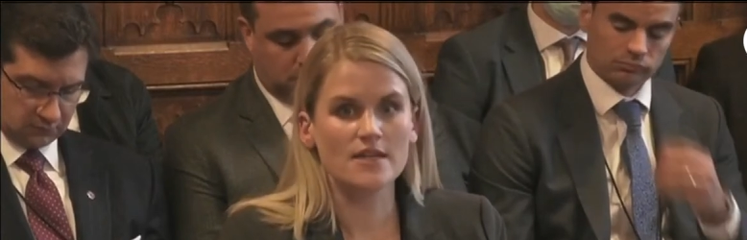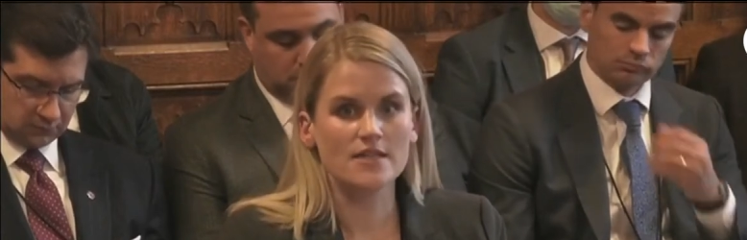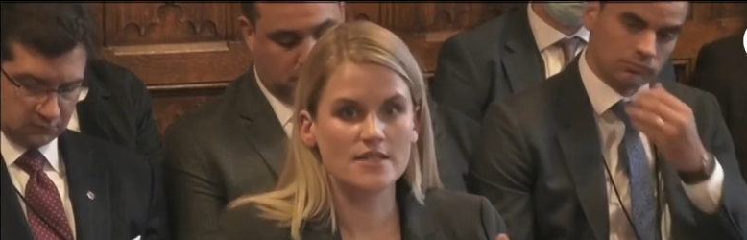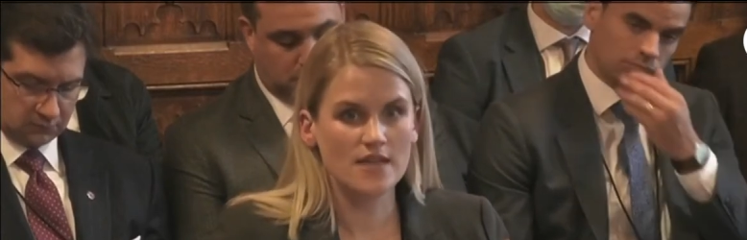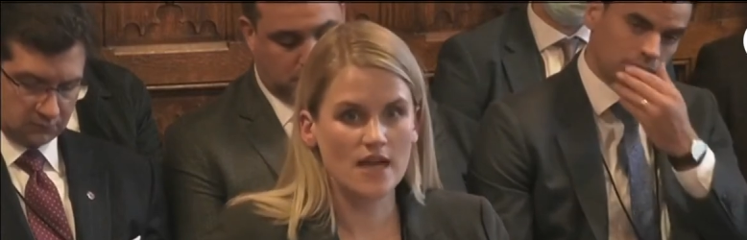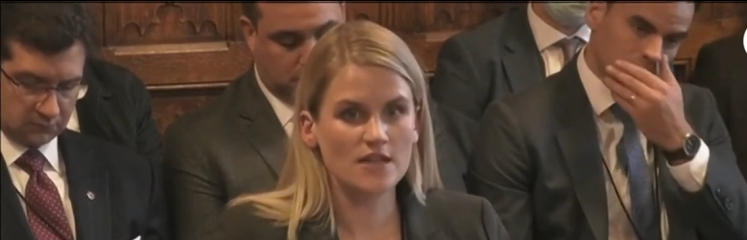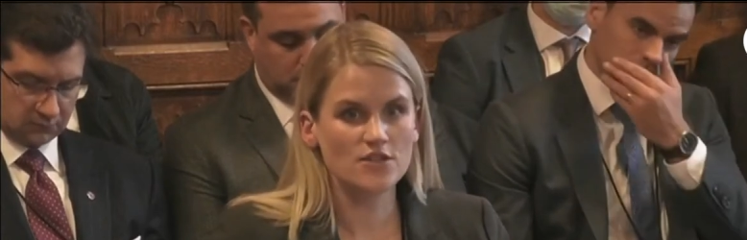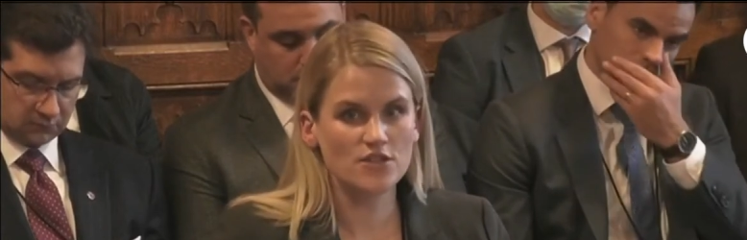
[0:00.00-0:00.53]
Speaker 1: it is
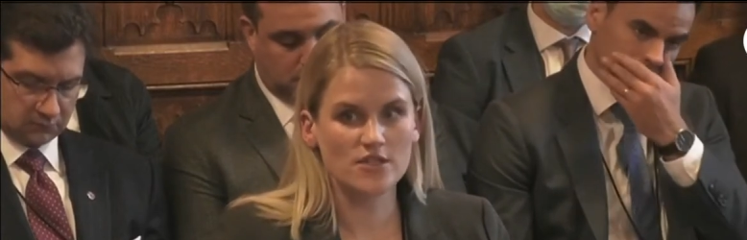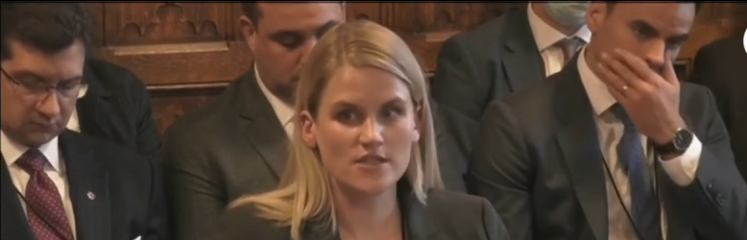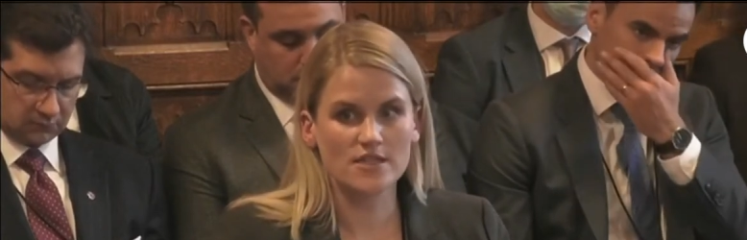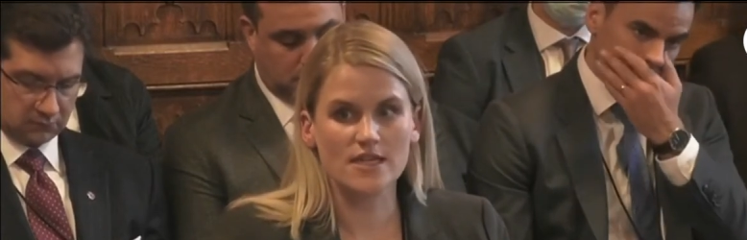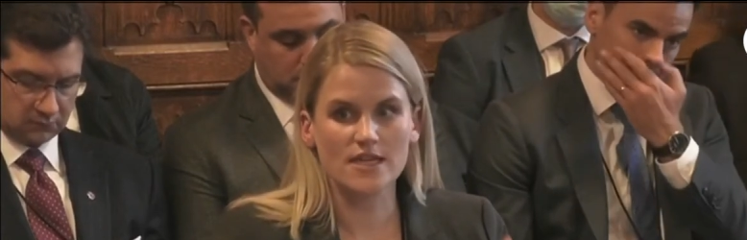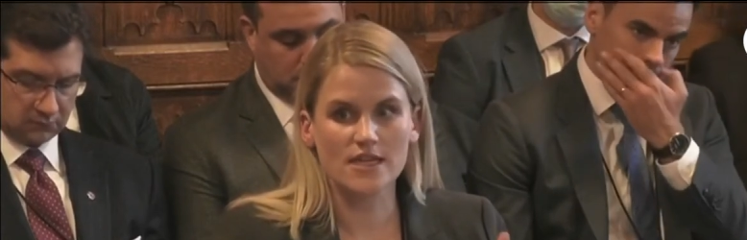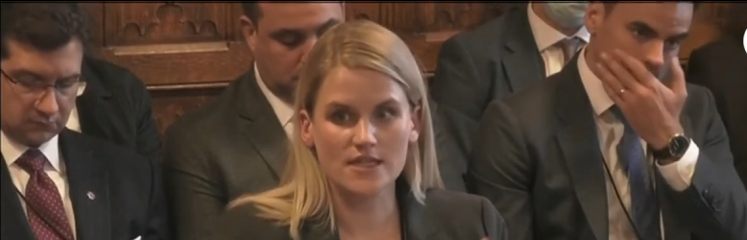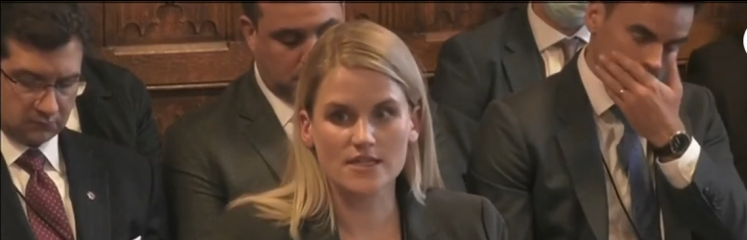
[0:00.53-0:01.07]
not just
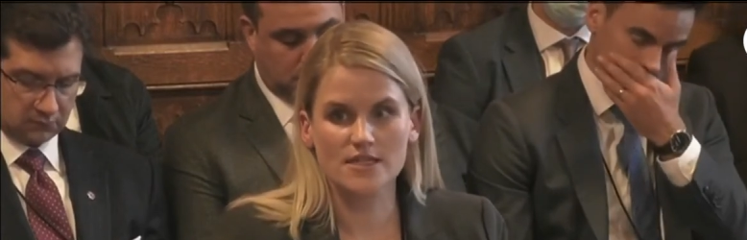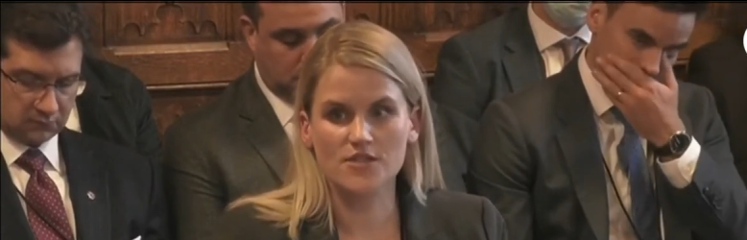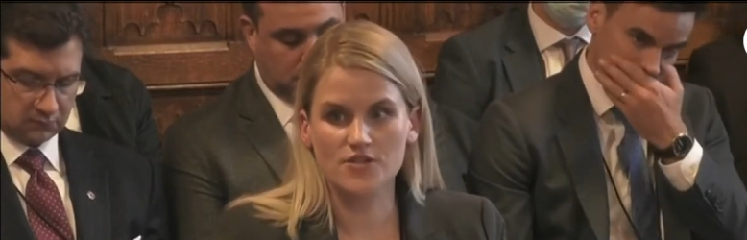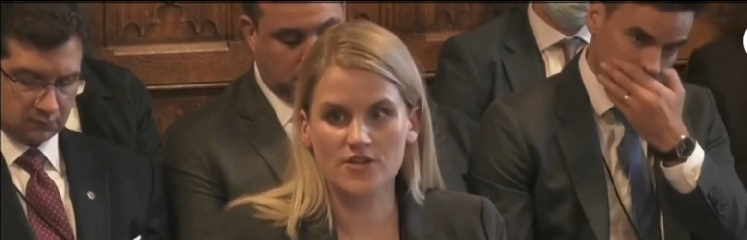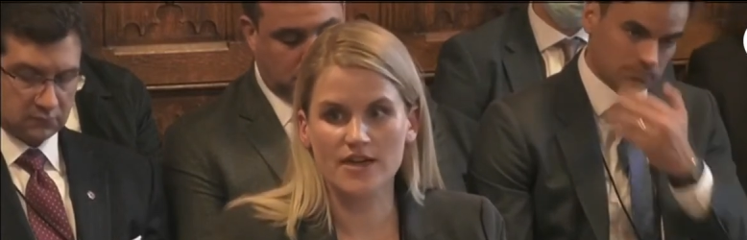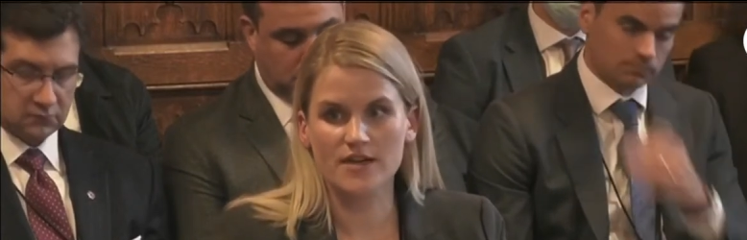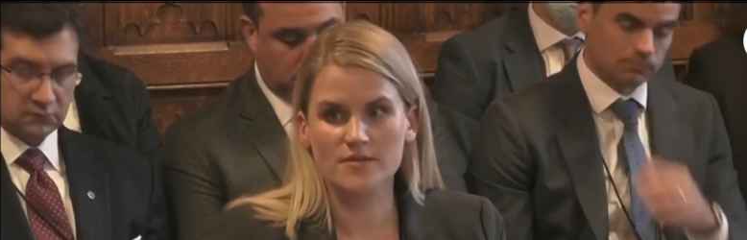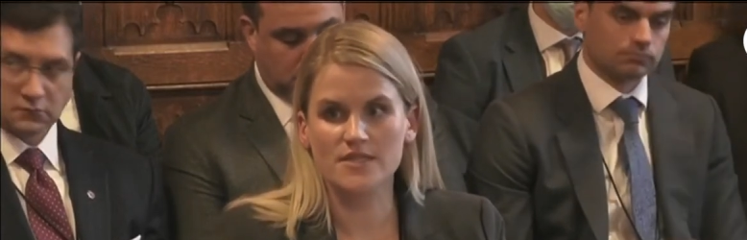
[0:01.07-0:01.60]
that
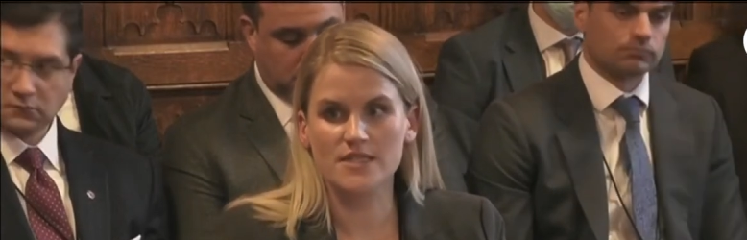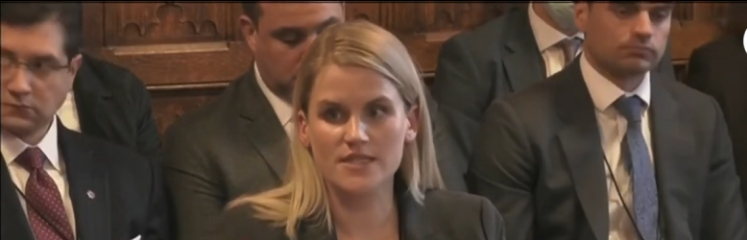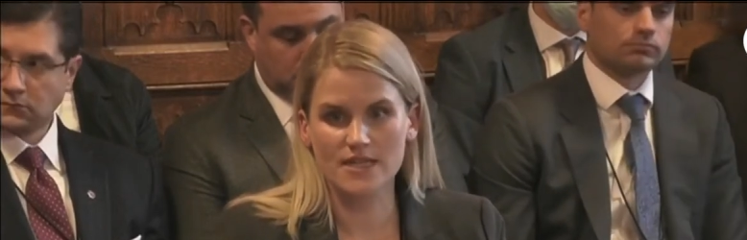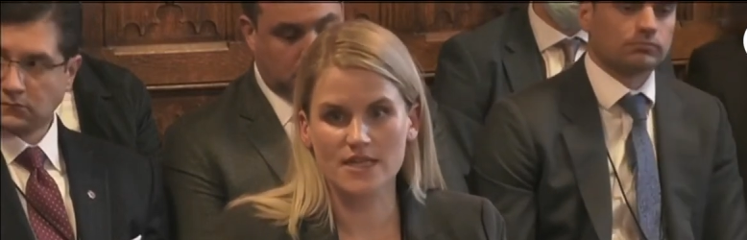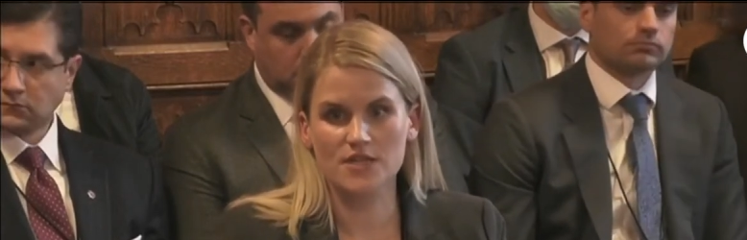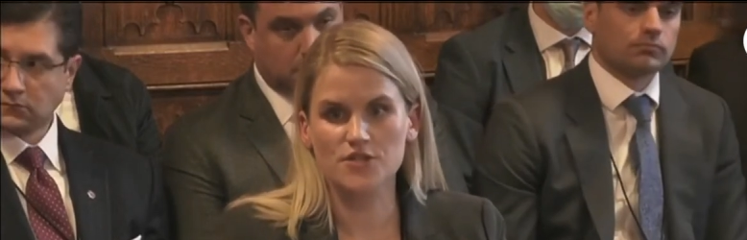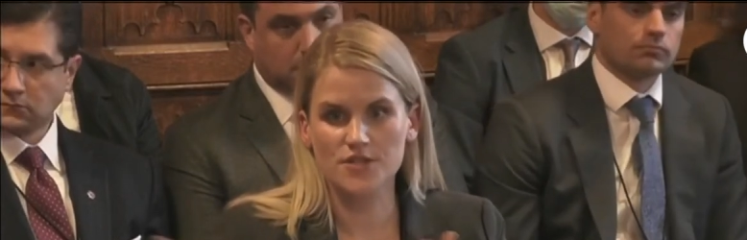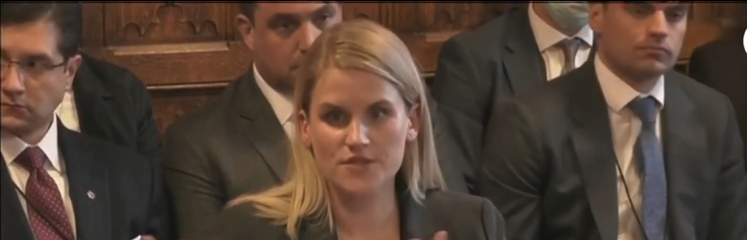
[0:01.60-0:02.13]
Instagram is
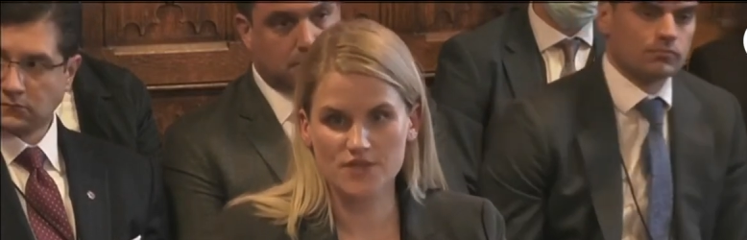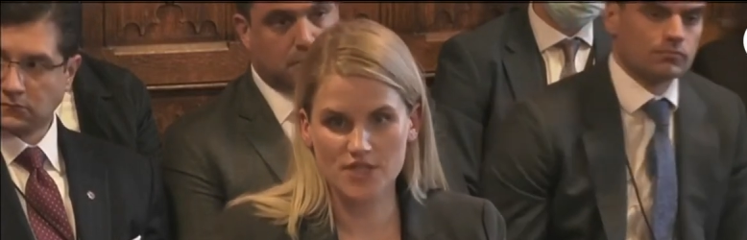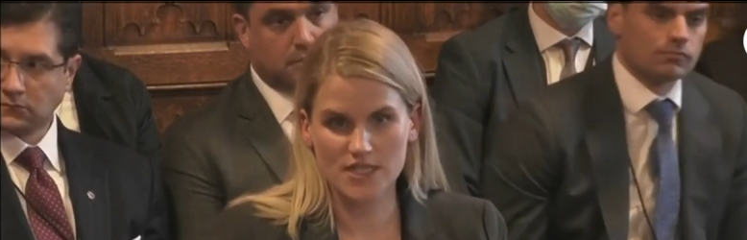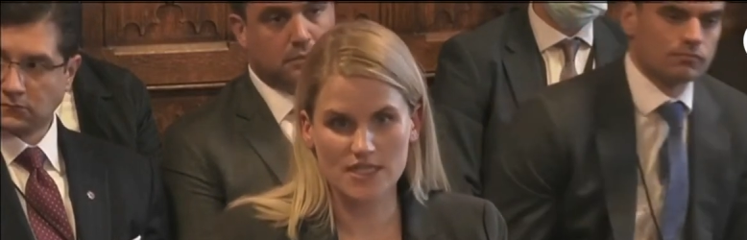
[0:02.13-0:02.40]
dangerous for